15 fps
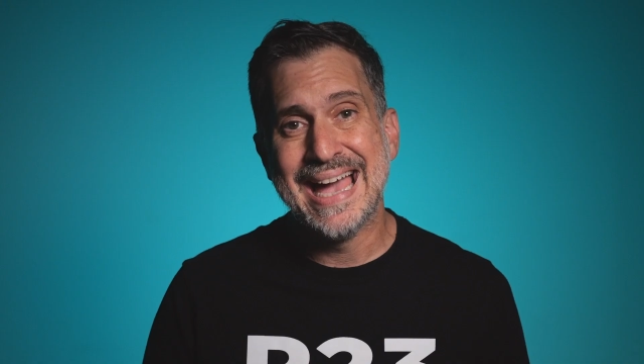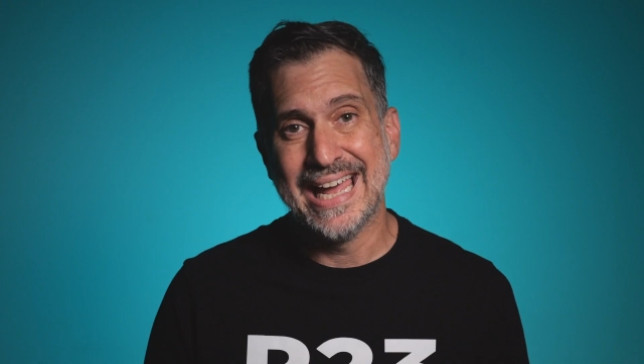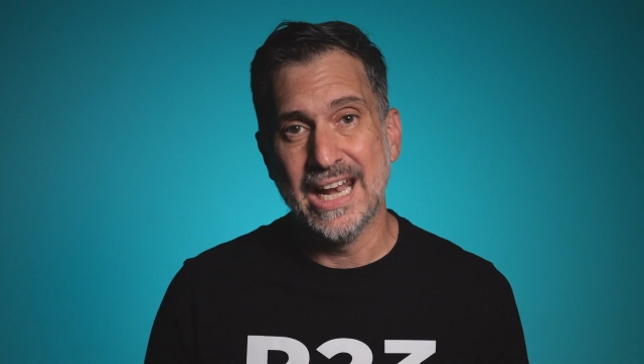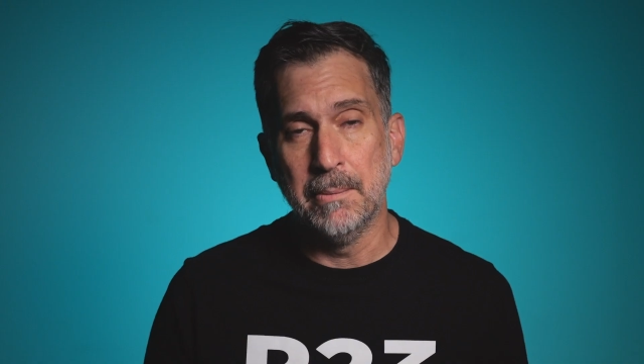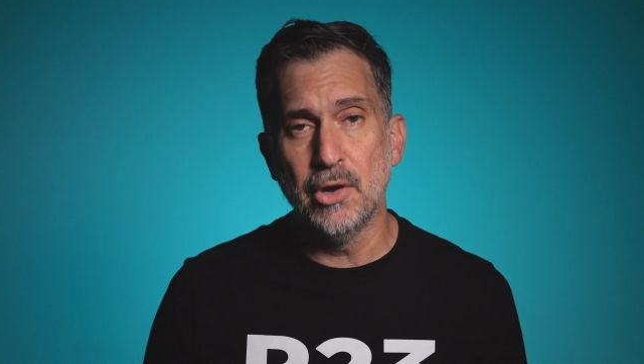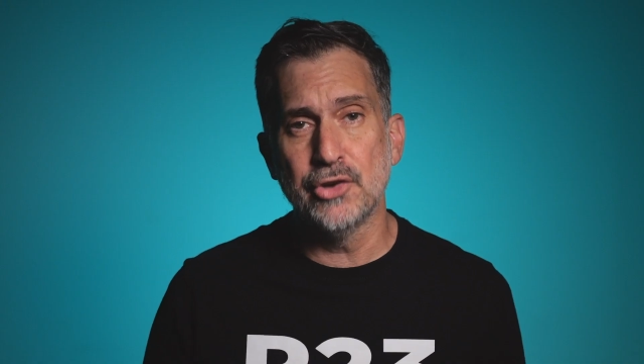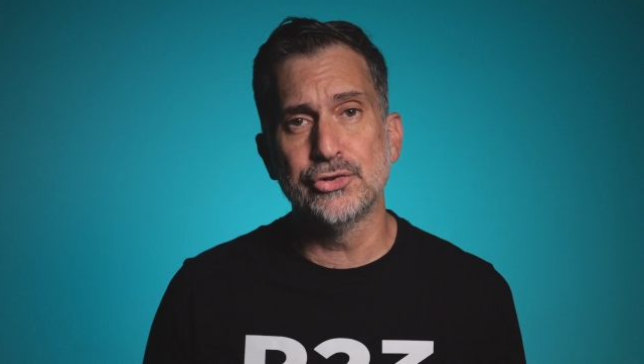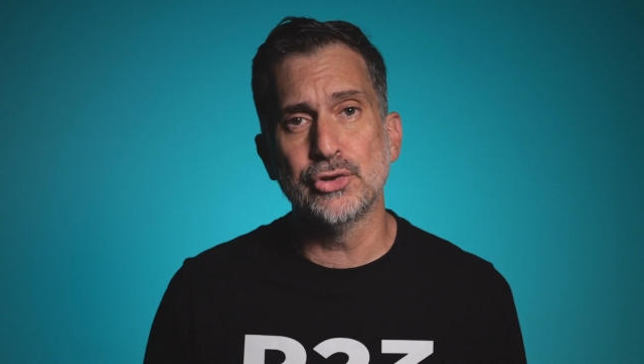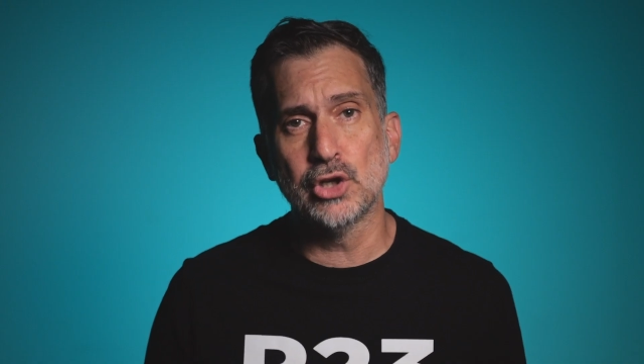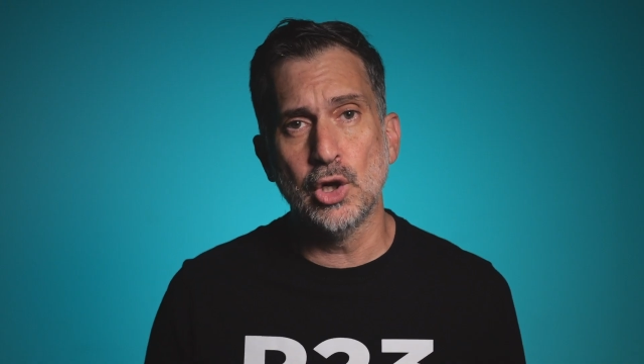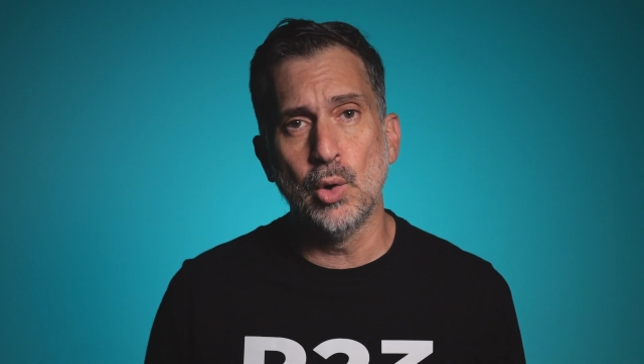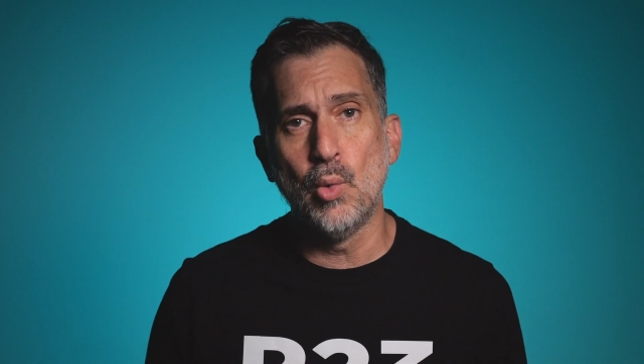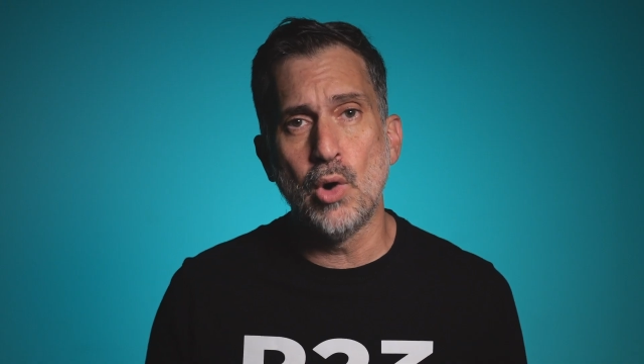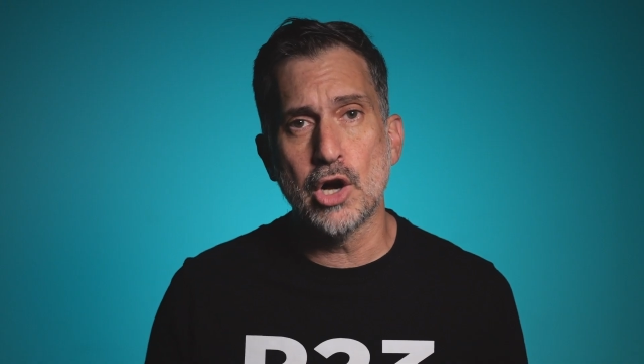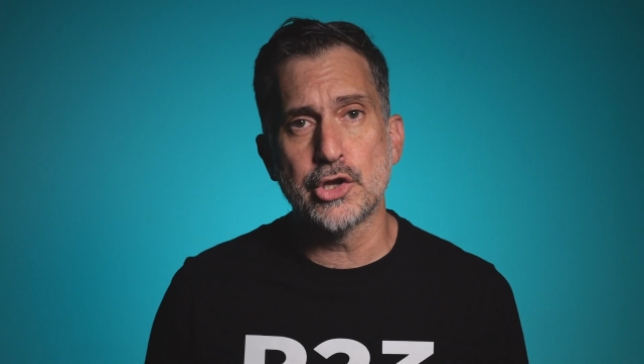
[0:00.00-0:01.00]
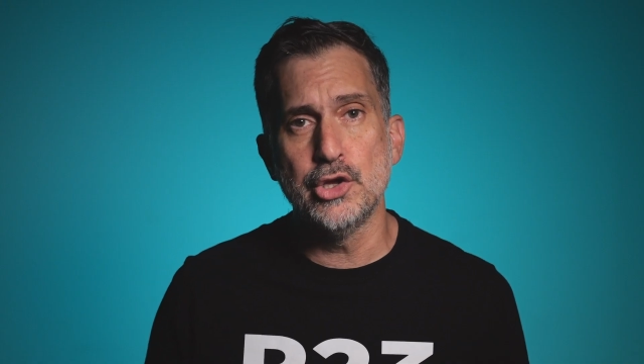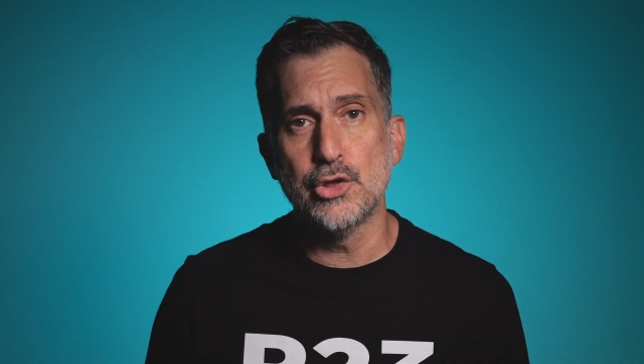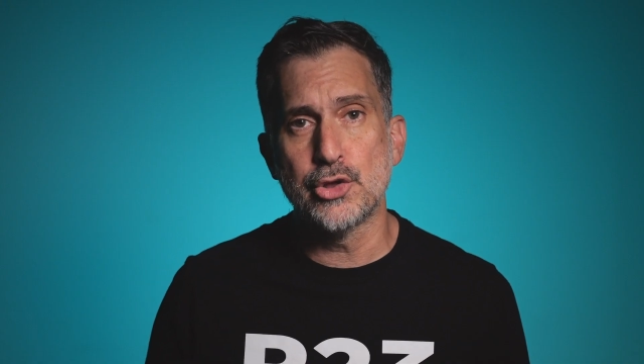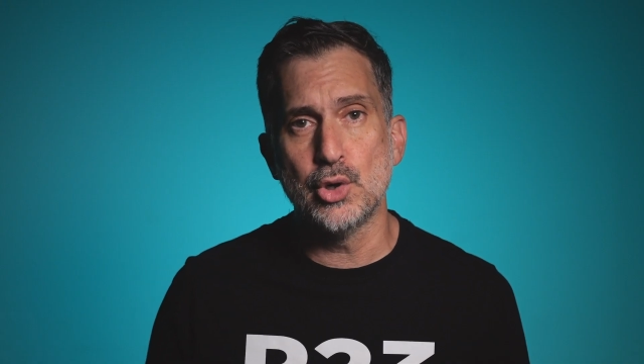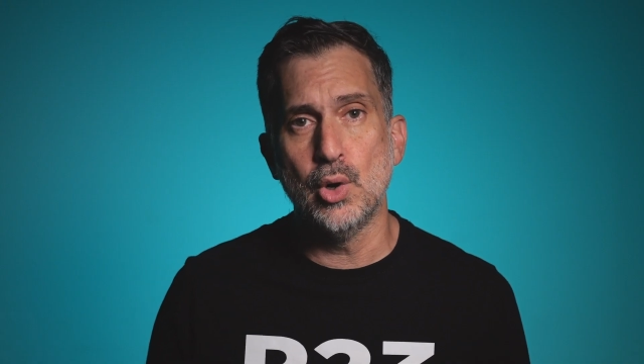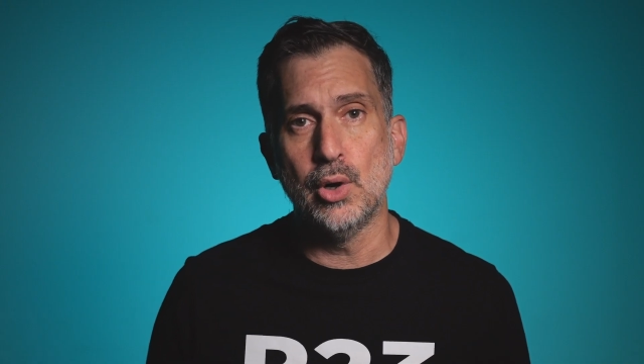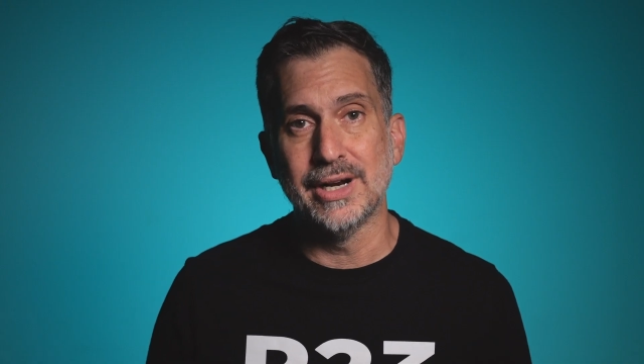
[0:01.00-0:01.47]
and I'm also going to walk you
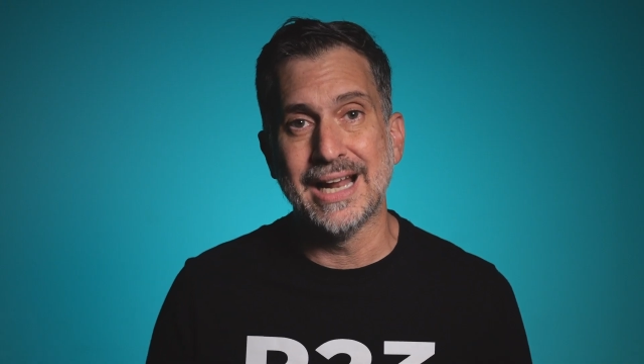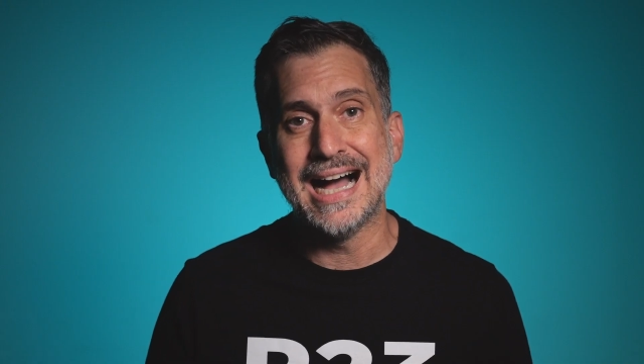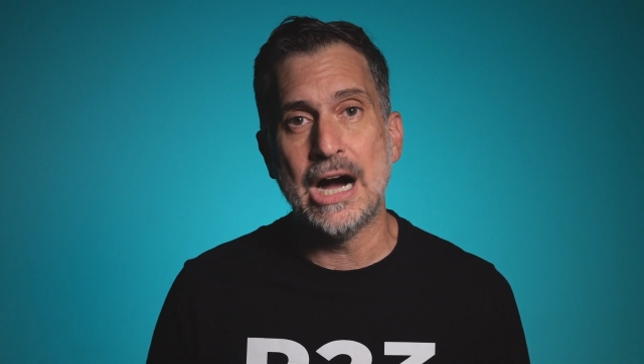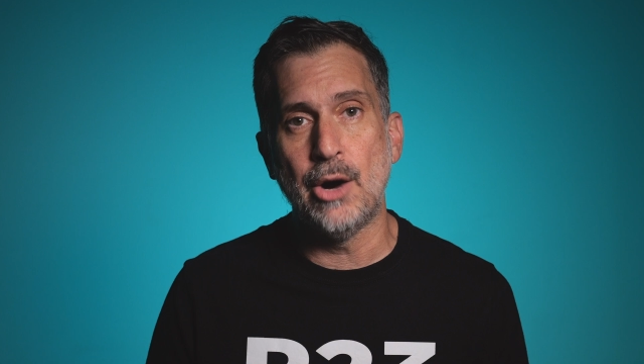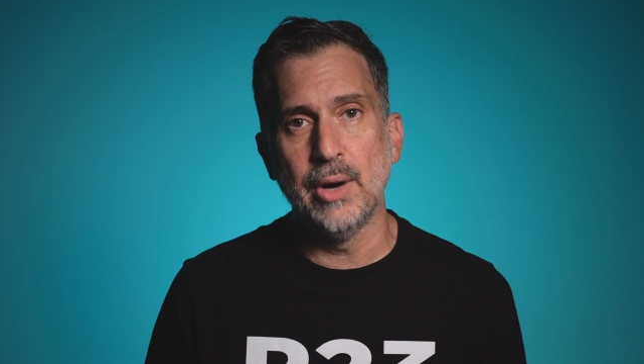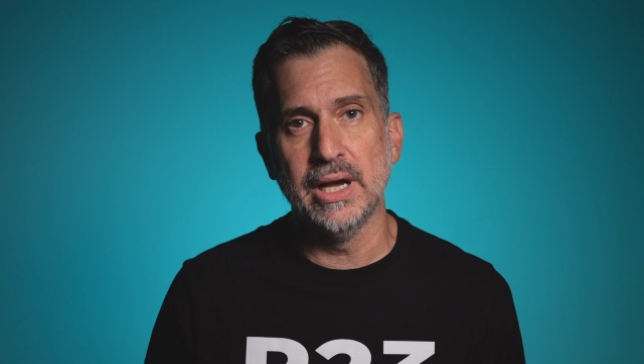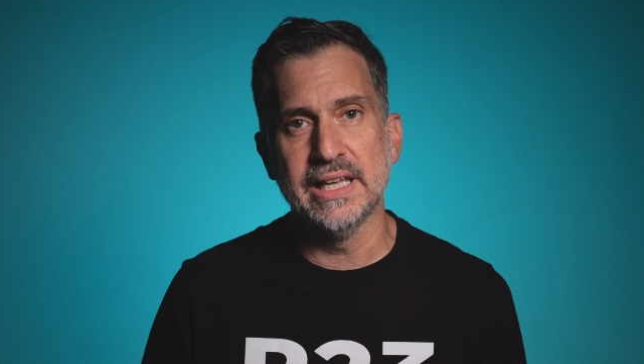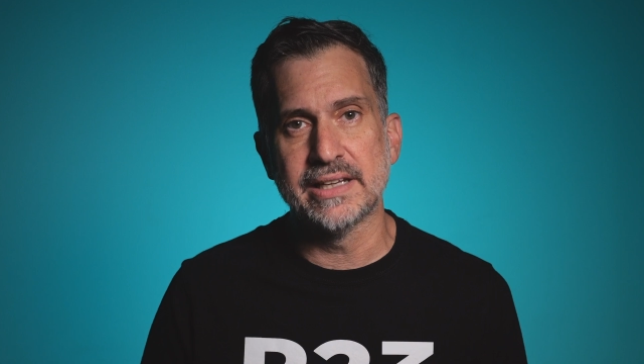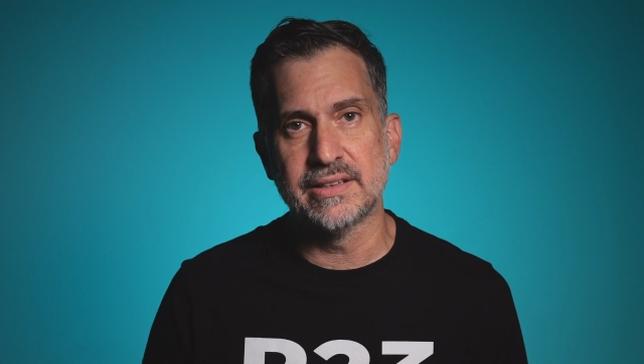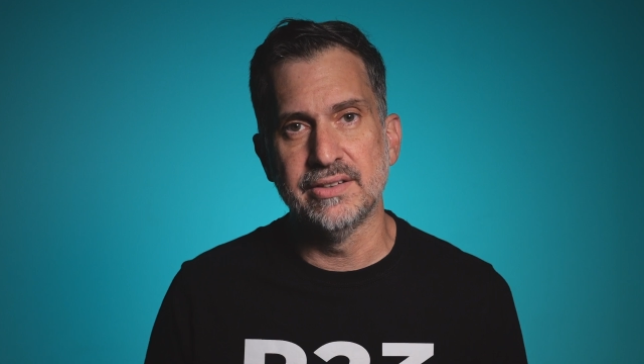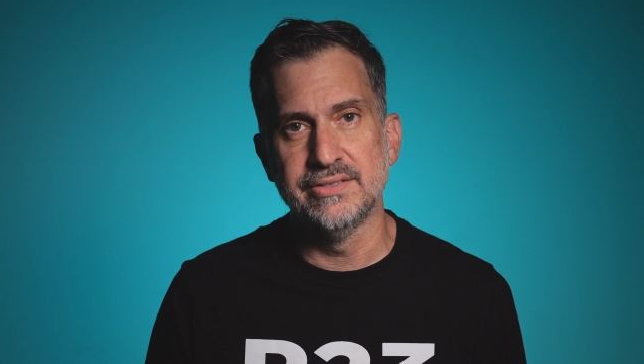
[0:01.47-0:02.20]
through on how I like